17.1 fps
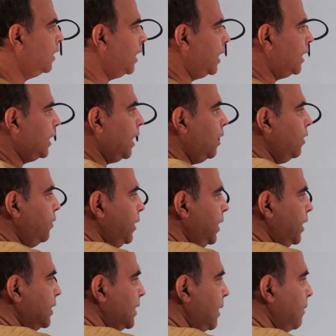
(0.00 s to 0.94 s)
and now
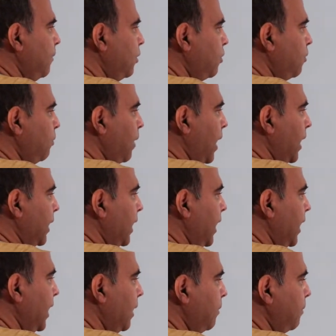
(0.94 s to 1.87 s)
he is able to
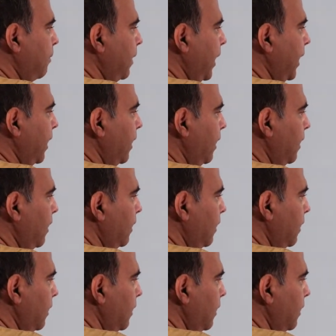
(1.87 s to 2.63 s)
bargain and bring